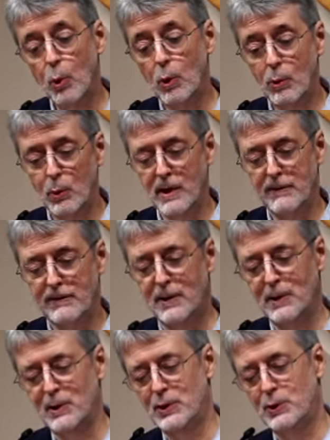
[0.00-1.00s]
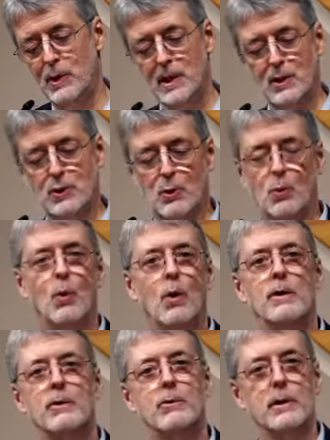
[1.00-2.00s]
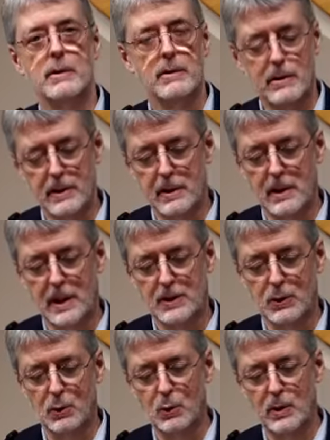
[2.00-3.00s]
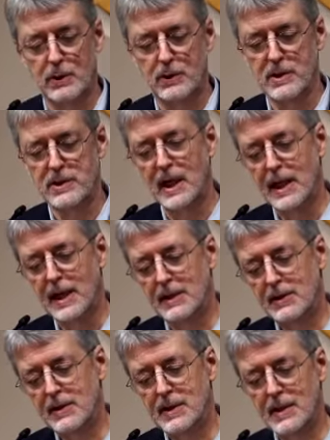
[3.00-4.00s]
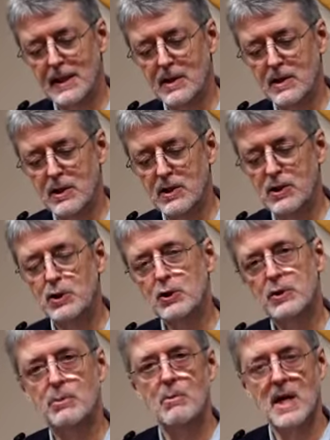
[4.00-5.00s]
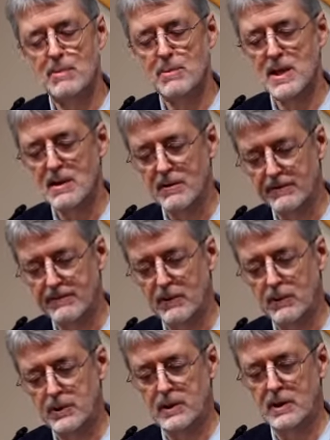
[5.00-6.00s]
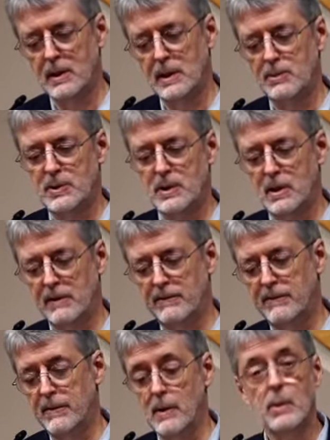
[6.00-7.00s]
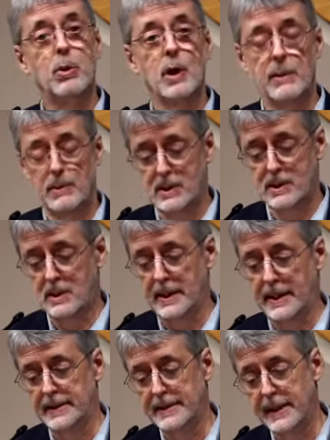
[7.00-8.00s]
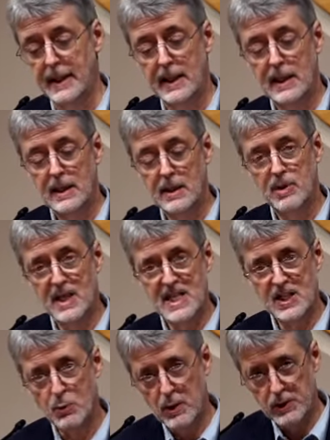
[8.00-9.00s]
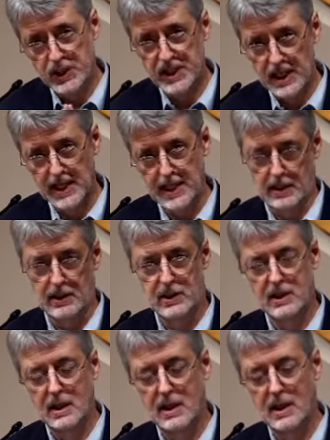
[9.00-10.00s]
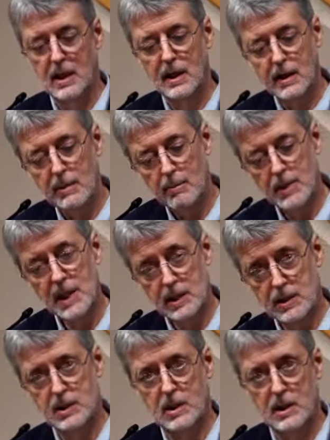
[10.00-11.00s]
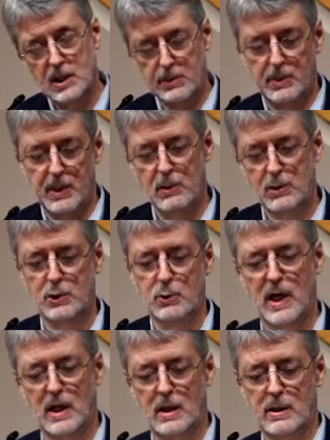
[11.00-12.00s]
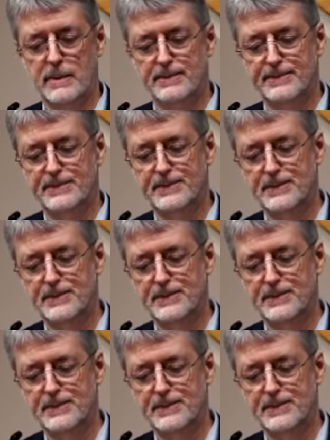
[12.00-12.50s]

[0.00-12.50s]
poor wayfaring stranger wandering in the theological wilderness to think that this just may be the first glimpse of the promised land, the place where science meets spirituality?